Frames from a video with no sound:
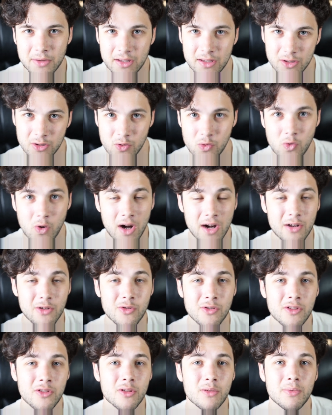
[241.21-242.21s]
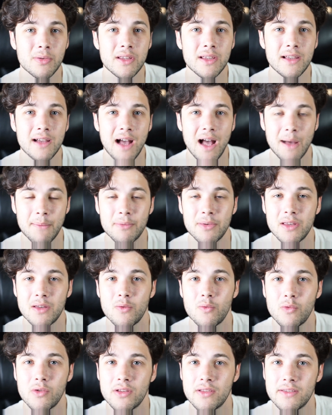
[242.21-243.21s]
me you are going to be happy
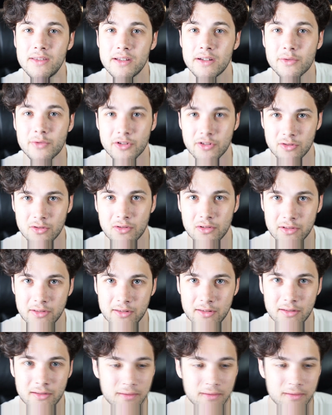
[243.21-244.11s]
with the results.